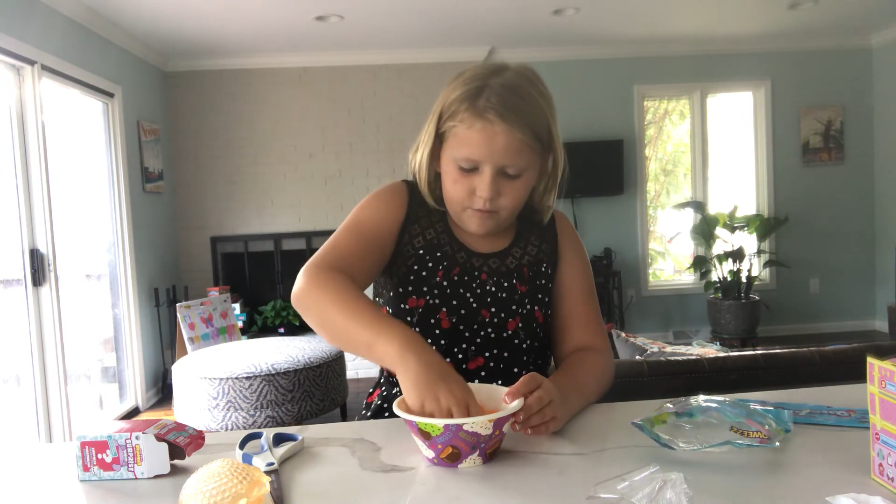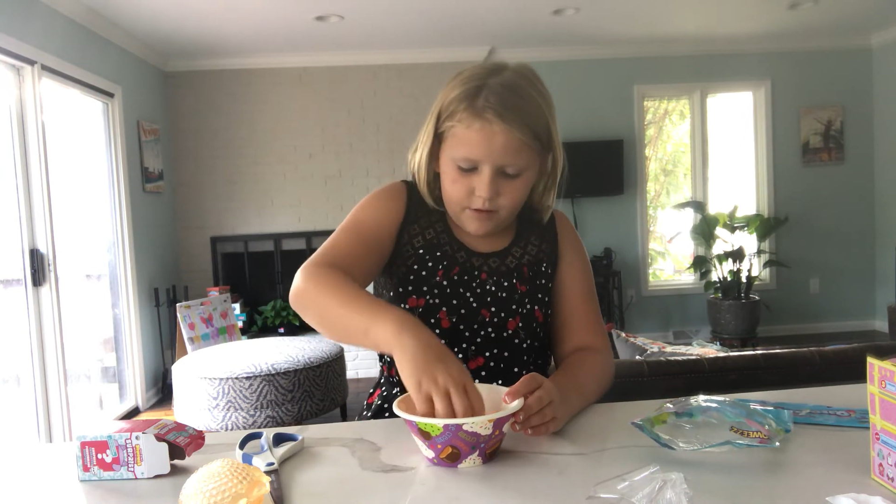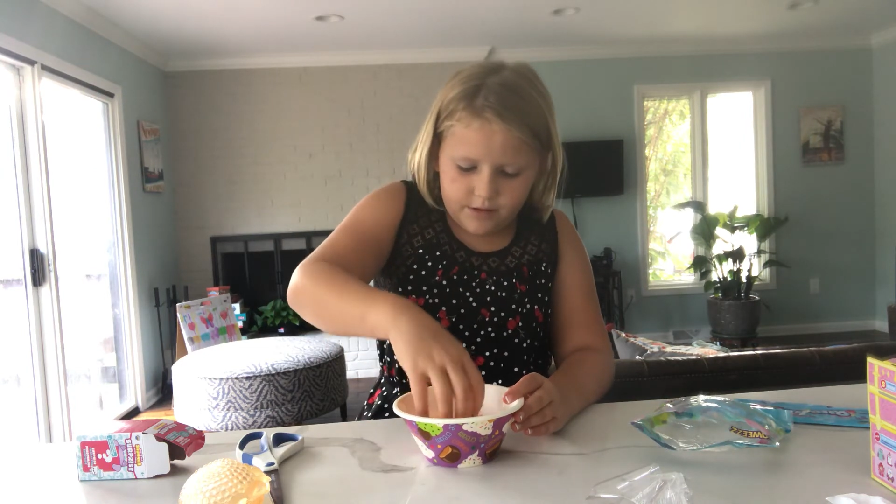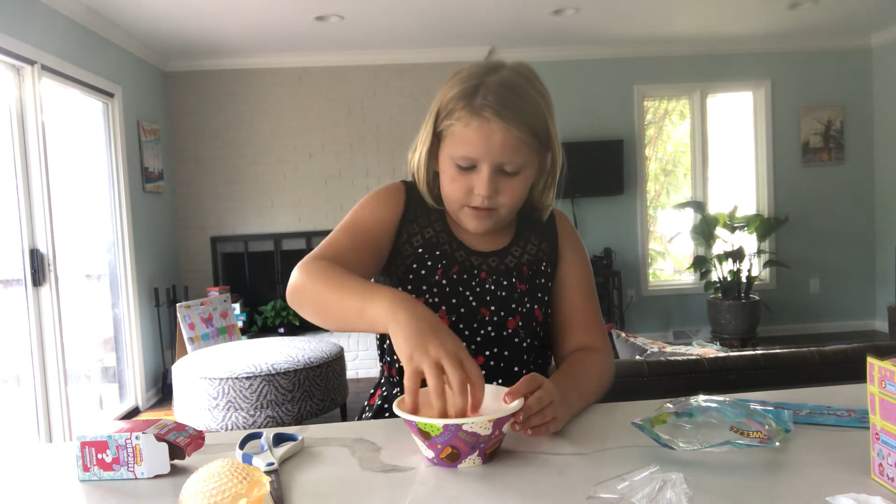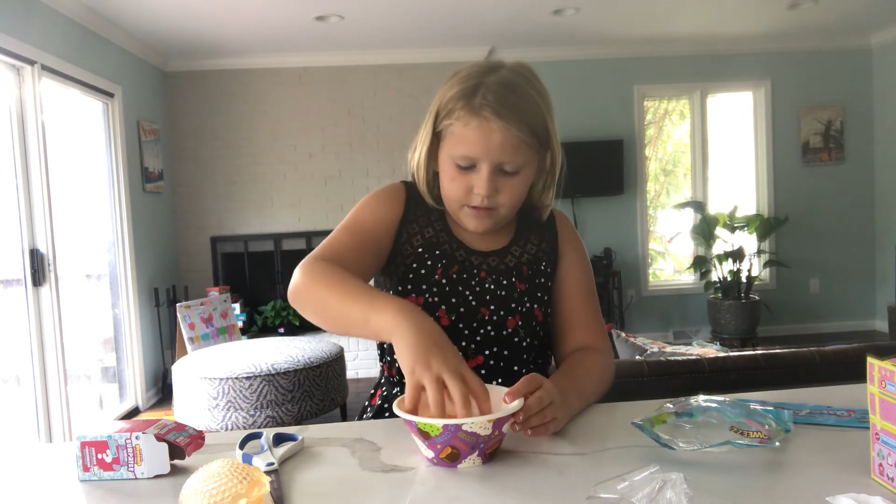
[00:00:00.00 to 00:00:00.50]

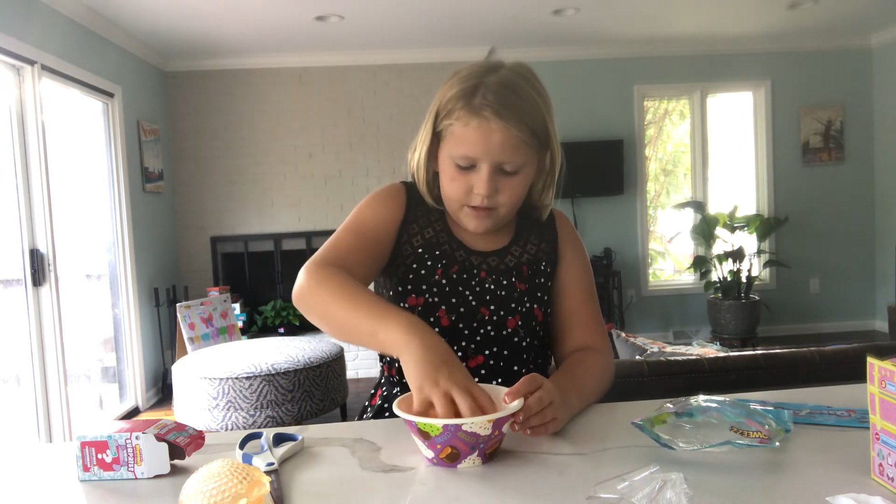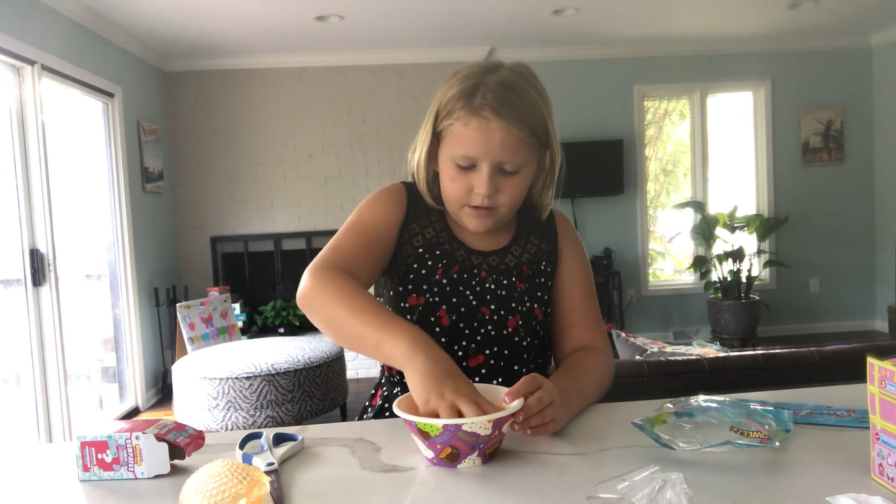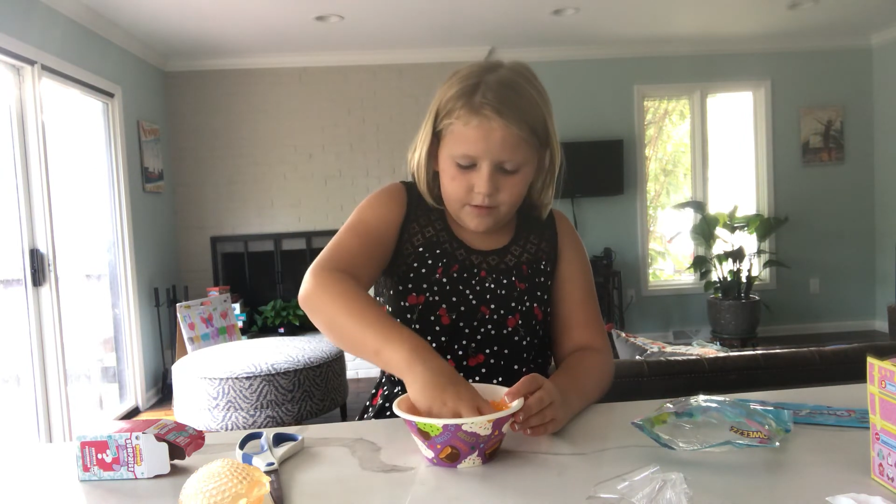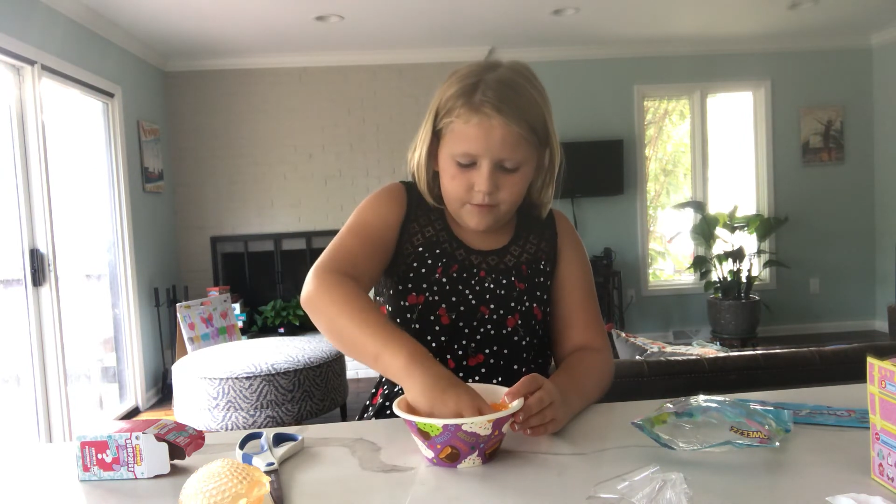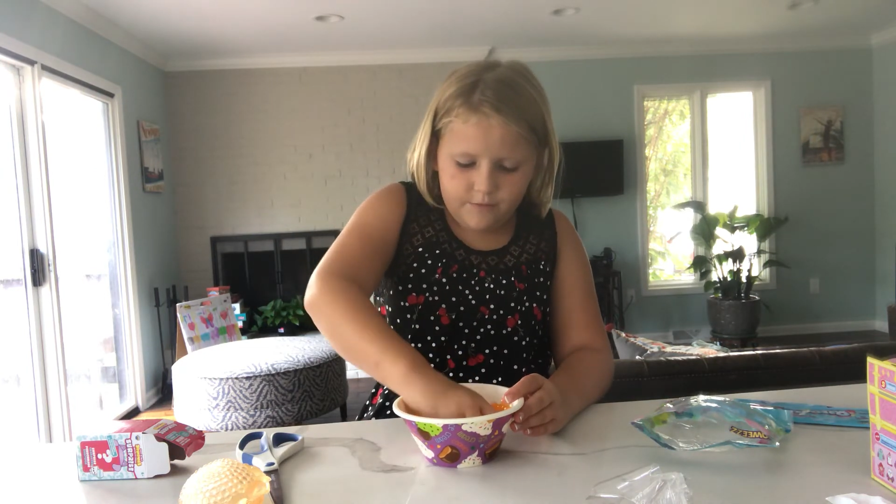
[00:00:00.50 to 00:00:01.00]

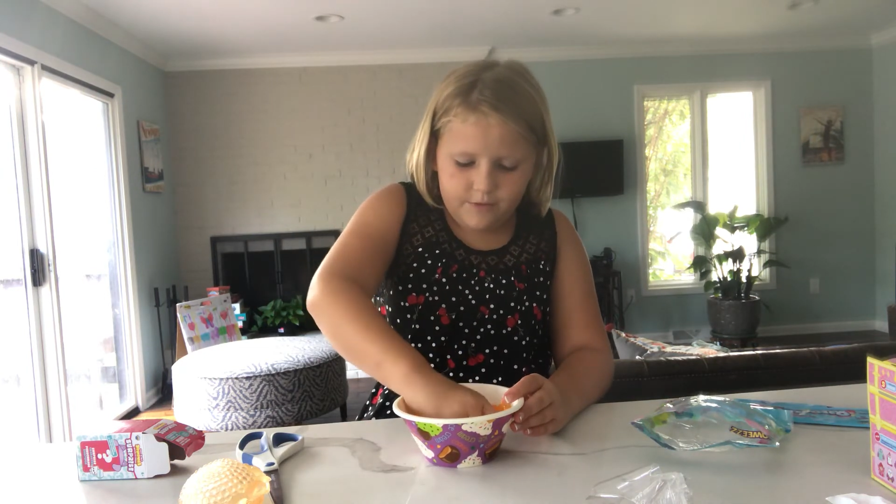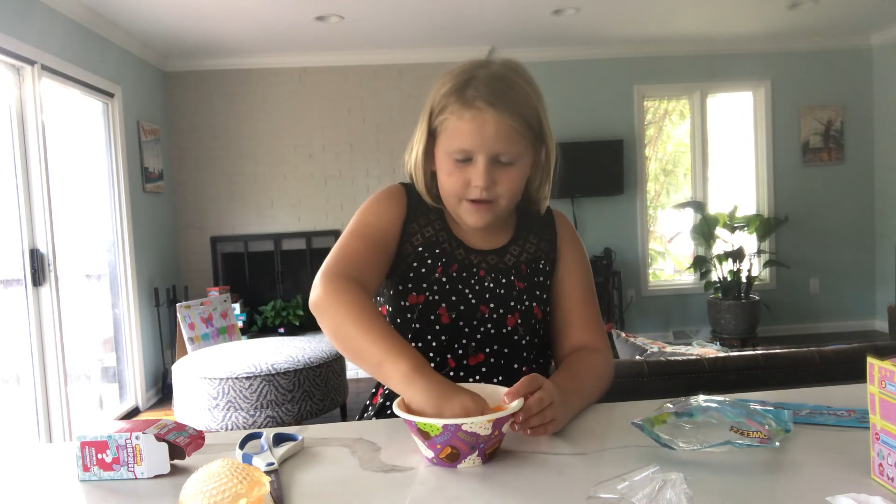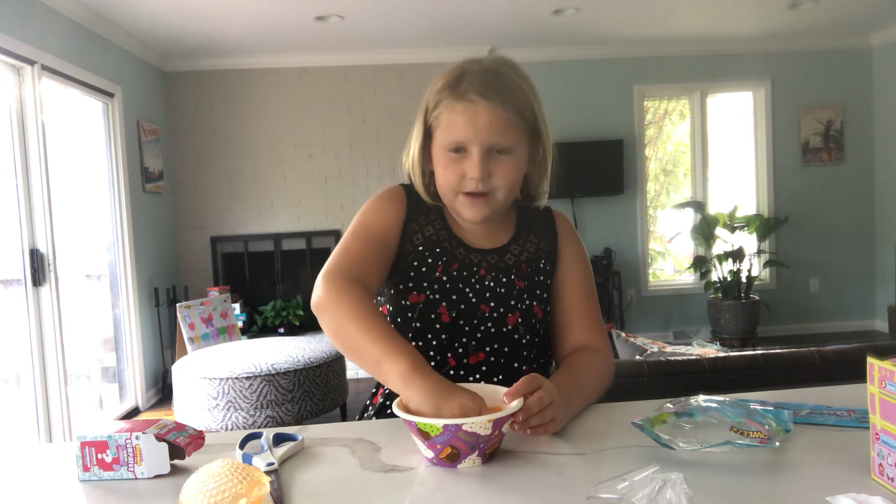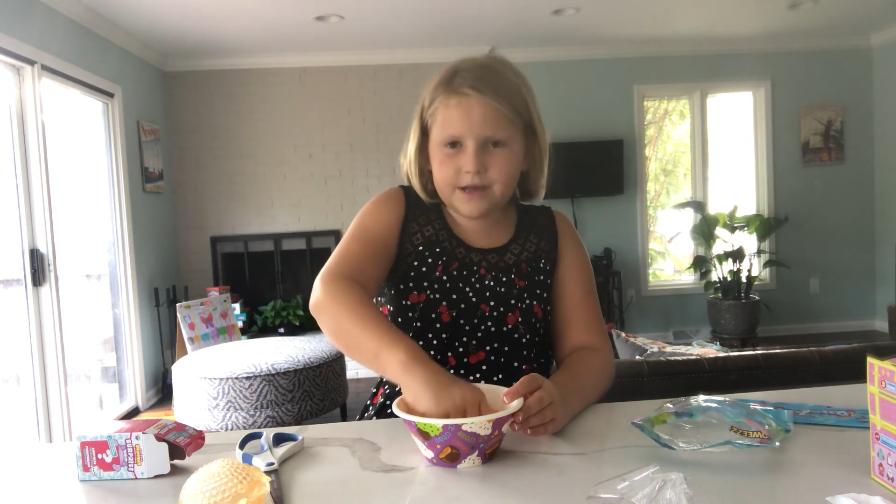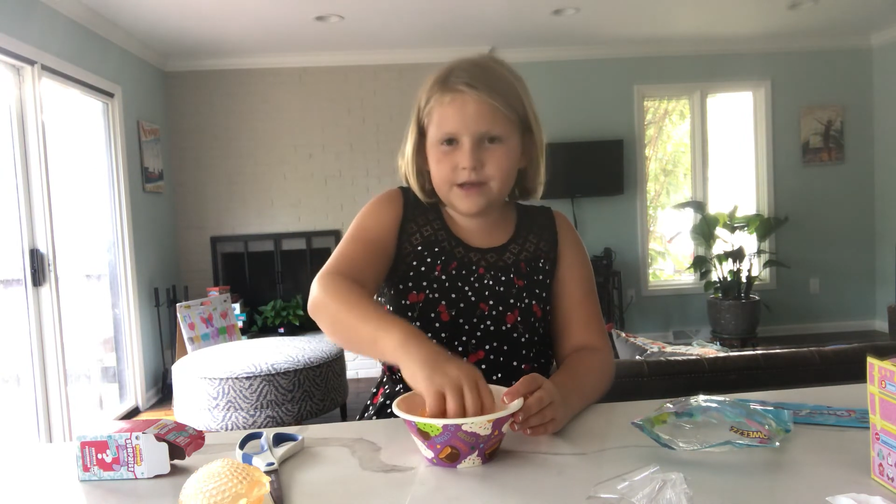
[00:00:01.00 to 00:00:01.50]

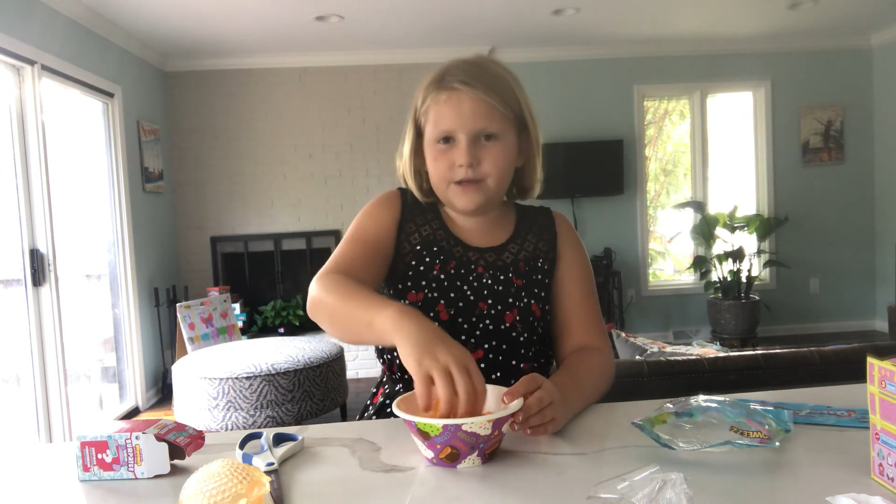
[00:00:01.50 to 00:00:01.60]
wanting